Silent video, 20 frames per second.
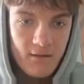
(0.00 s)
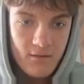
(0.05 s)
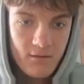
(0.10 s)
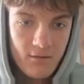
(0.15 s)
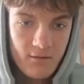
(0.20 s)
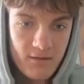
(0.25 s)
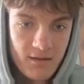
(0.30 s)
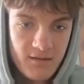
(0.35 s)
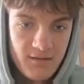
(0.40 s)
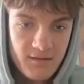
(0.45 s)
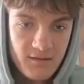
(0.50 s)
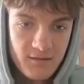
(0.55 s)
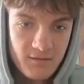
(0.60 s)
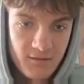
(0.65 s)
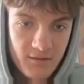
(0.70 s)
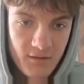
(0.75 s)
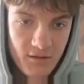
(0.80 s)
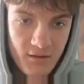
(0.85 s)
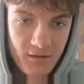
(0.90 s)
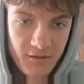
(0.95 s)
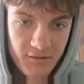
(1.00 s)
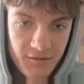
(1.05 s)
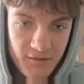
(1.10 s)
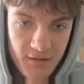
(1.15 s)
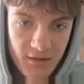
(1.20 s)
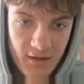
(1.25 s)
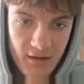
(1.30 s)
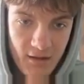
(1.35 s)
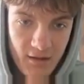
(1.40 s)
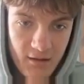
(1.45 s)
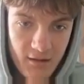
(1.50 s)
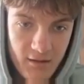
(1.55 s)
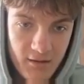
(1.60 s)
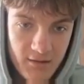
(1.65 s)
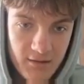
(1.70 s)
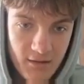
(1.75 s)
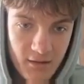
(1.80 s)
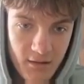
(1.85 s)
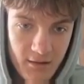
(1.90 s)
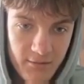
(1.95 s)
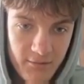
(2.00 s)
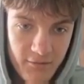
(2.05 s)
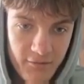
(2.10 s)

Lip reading: Well, this is just a high time